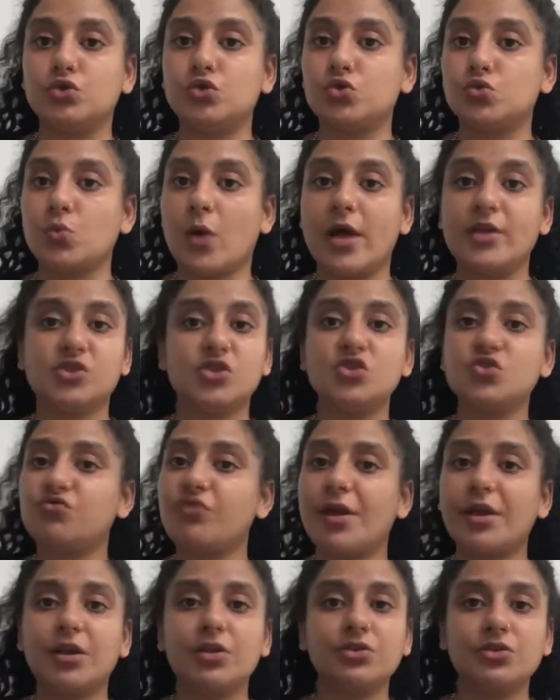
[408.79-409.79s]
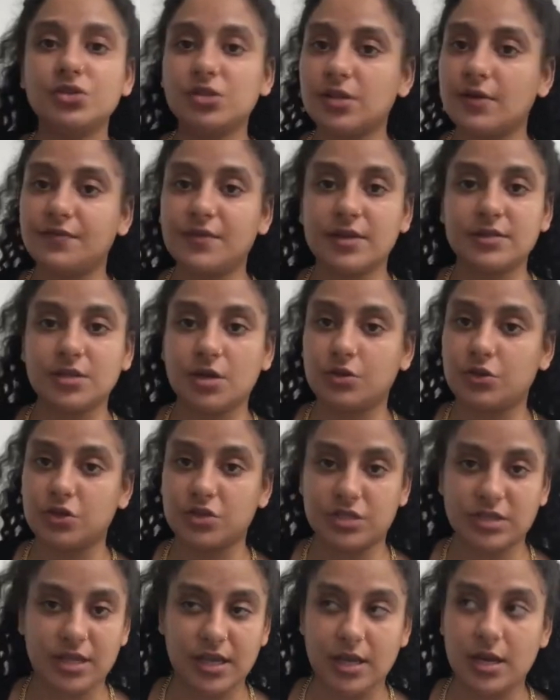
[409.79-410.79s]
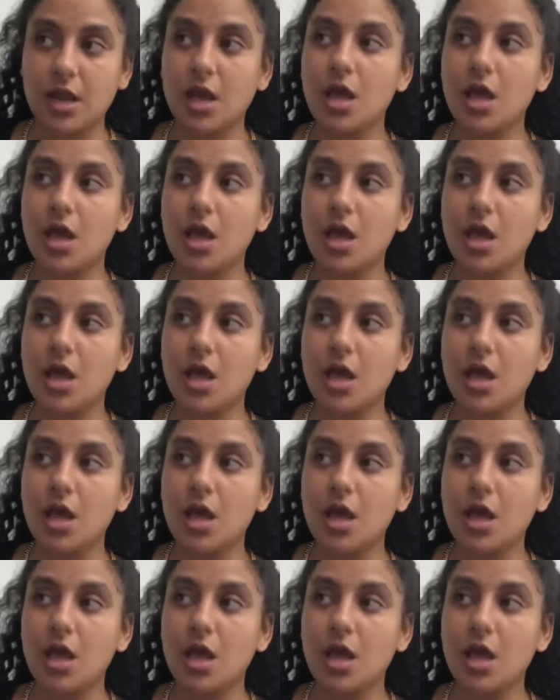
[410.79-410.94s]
sweat, just regular stuff that's on our skin.